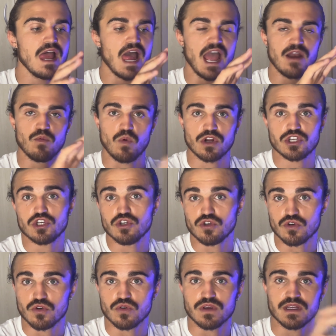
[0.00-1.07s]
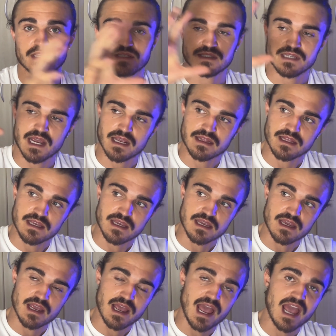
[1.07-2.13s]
And what you do is take the